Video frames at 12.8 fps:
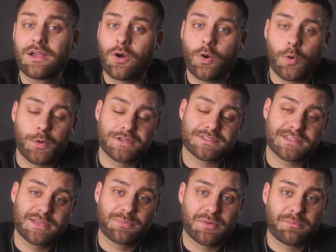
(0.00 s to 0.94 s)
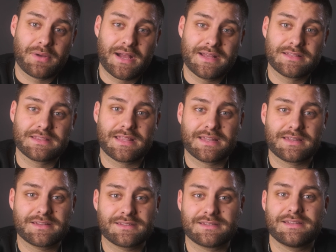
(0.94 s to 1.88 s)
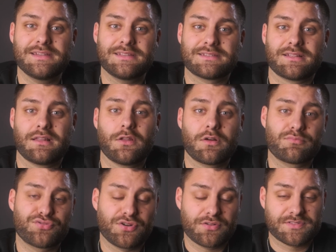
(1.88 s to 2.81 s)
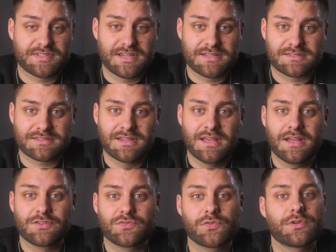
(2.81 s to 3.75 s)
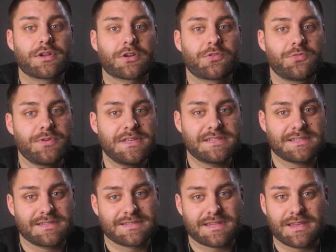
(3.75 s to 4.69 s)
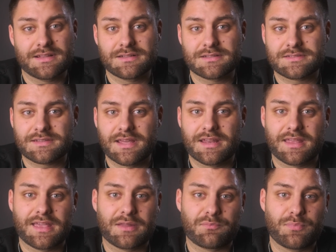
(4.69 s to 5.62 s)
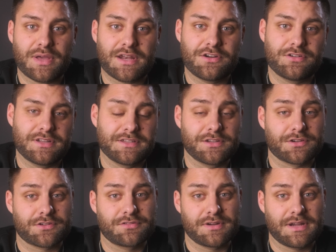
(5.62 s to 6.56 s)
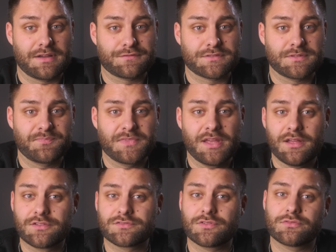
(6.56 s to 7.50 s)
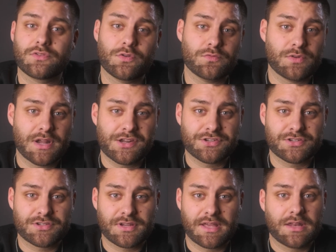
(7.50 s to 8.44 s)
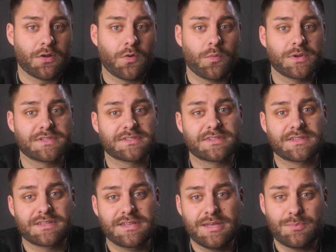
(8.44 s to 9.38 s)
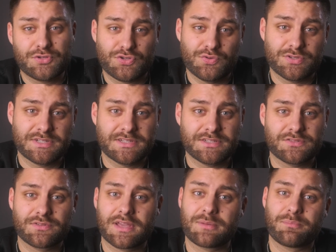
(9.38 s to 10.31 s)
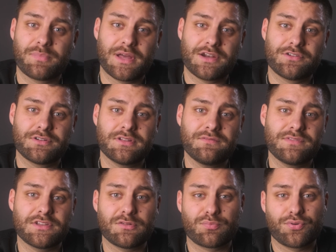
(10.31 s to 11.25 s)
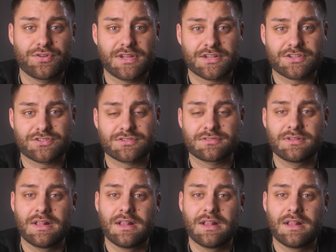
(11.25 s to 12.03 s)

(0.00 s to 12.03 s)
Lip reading: Always keep in mind that it is a long process to increase skills and get better in your craft. So don't rush and always keep shooting to get better in video production